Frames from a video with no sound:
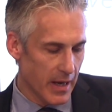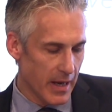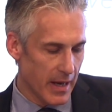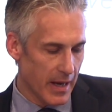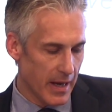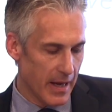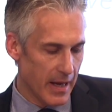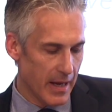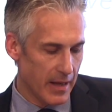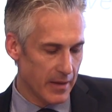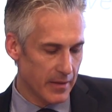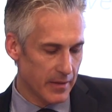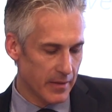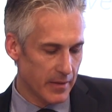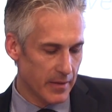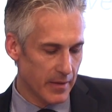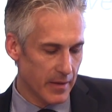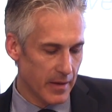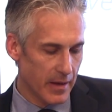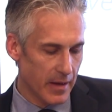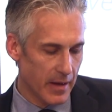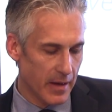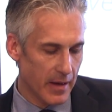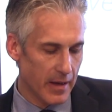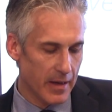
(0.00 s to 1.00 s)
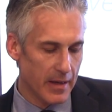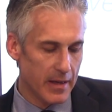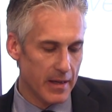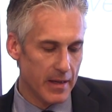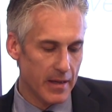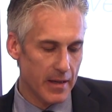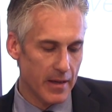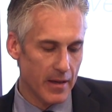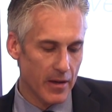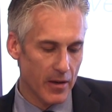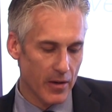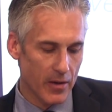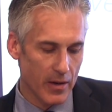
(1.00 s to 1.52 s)
And
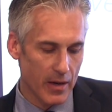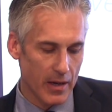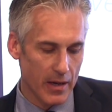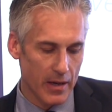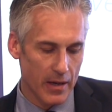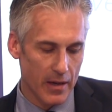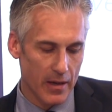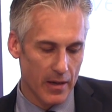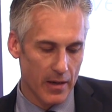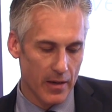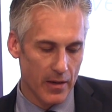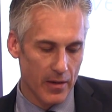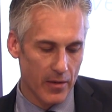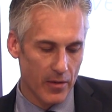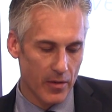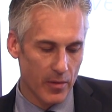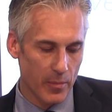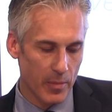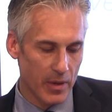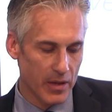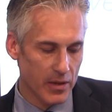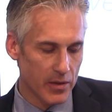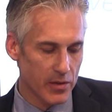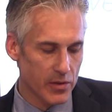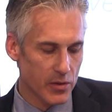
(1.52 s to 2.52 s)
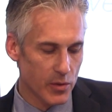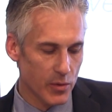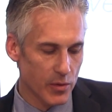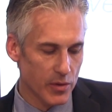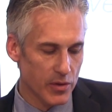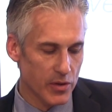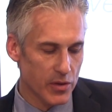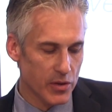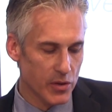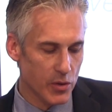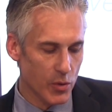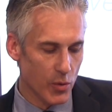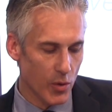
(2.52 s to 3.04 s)
here the Minister
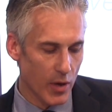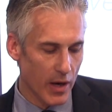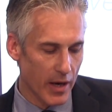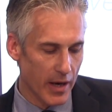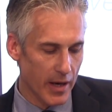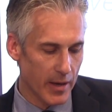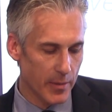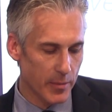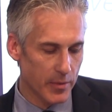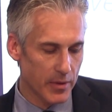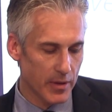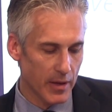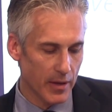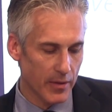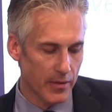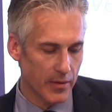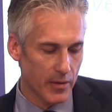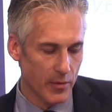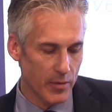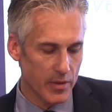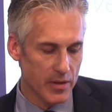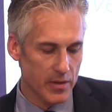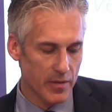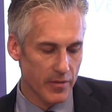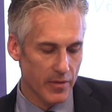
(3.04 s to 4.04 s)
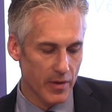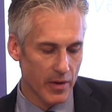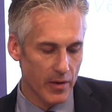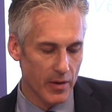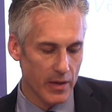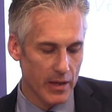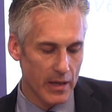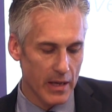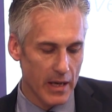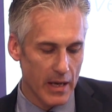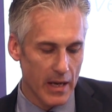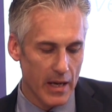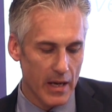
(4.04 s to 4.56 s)
described that there is a
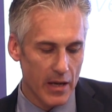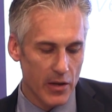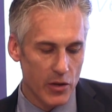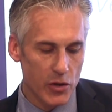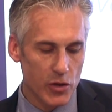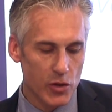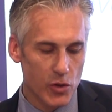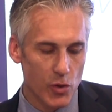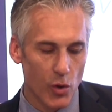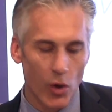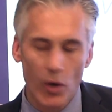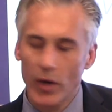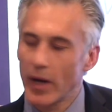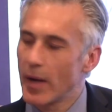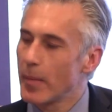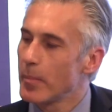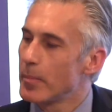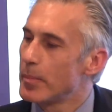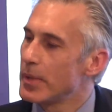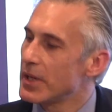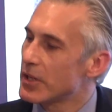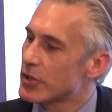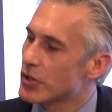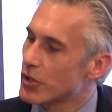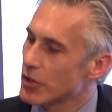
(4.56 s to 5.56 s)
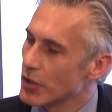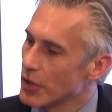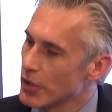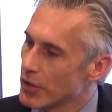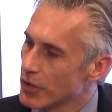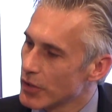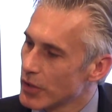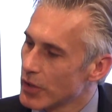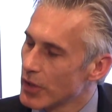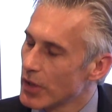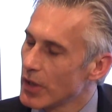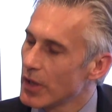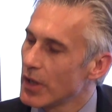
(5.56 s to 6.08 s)
very strong ambition